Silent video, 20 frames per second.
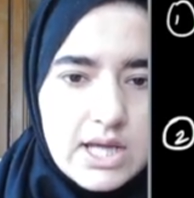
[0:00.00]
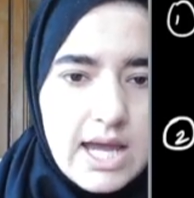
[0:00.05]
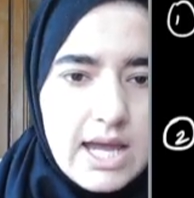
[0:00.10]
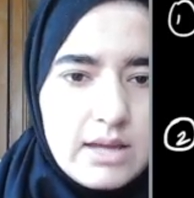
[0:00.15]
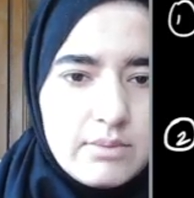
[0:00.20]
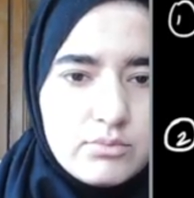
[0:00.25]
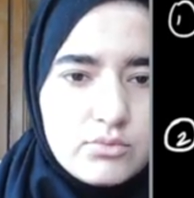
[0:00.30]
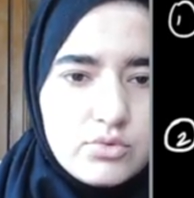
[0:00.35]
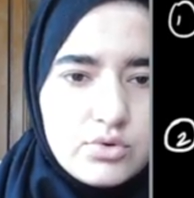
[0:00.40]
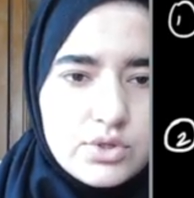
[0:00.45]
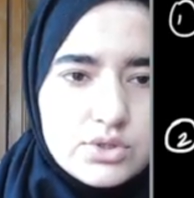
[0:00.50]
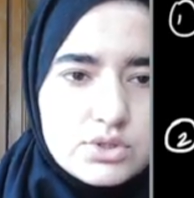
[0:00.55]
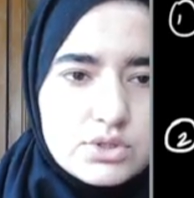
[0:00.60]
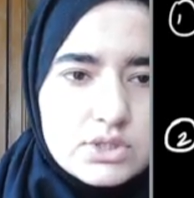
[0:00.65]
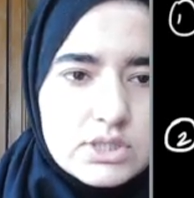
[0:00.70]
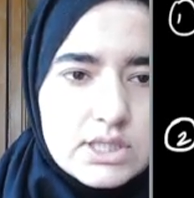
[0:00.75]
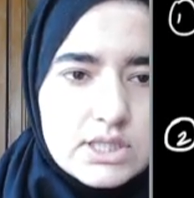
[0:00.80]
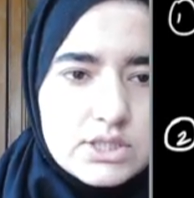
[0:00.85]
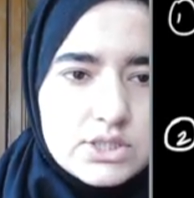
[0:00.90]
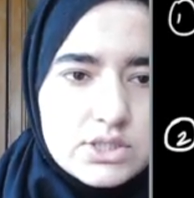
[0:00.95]
I am going to
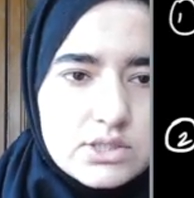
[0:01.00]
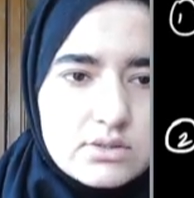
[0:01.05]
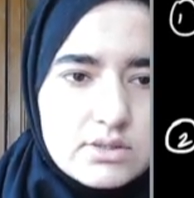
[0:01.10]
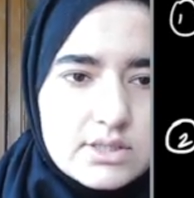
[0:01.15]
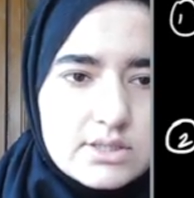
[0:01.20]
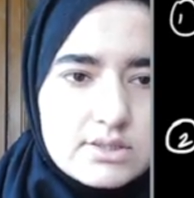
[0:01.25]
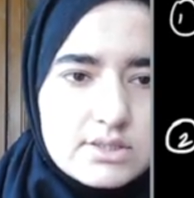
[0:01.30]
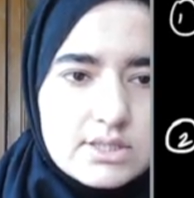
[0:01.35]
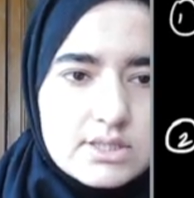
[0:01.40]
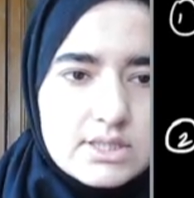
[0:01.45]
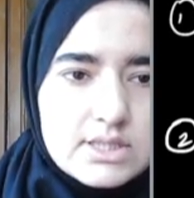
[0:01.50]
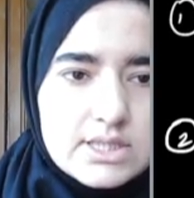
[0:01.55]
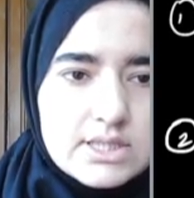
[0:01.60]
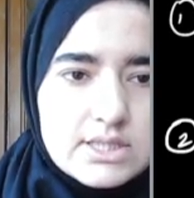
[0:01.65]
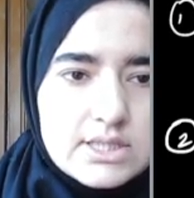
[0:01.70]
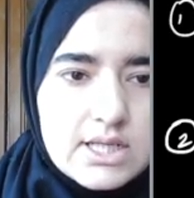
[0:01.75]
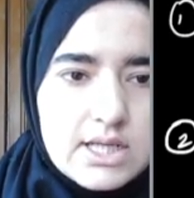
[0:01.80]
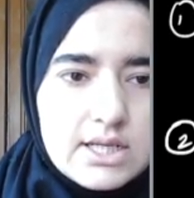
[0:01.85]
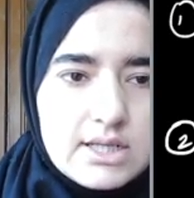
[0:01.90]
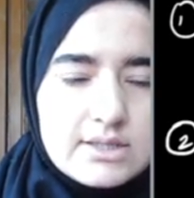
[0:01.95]
teach this in
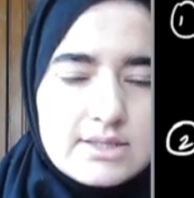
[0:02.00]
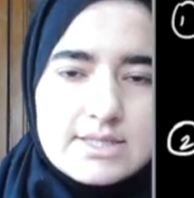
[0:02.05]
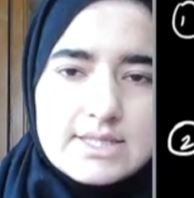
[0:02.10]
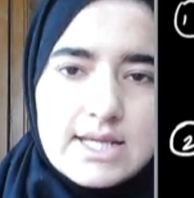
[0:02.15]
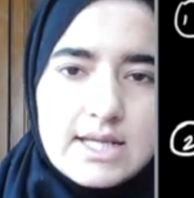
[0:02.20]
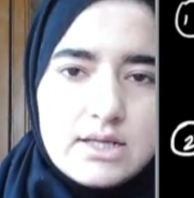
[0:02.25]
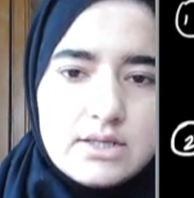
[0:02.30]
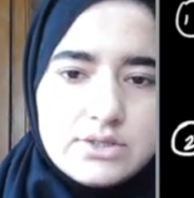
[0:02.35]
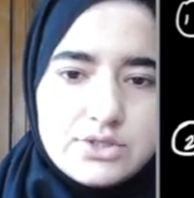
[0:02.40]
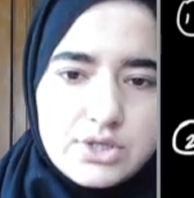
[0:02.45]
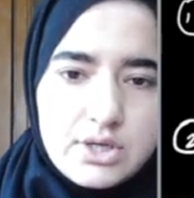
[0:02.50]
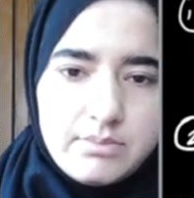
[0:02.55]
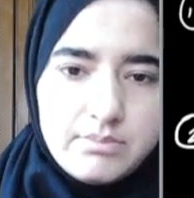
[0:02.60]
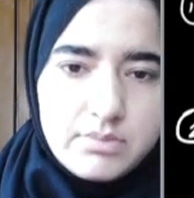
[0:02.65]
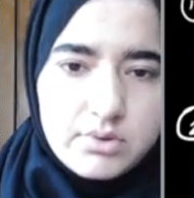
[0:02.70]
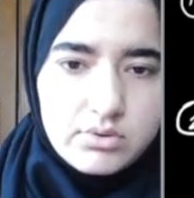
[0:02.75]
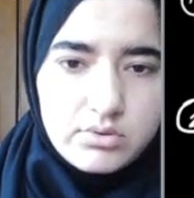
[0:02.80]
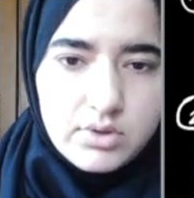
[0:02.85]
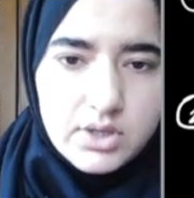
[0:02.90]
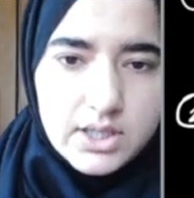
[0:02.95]
detail in cell
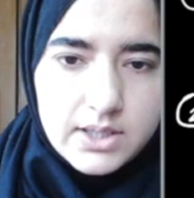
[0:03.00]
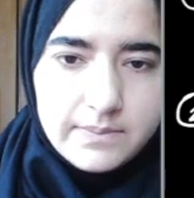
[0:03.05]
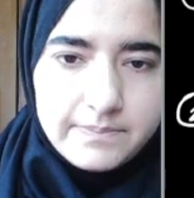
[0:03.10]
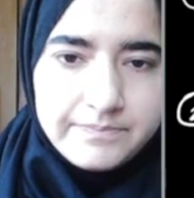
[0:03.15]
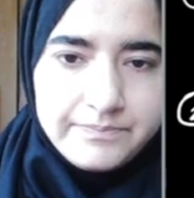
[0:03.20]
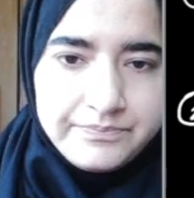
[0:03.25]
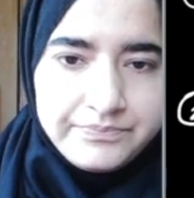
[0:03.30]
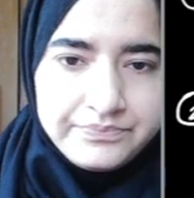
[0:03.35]
chapter. Okay,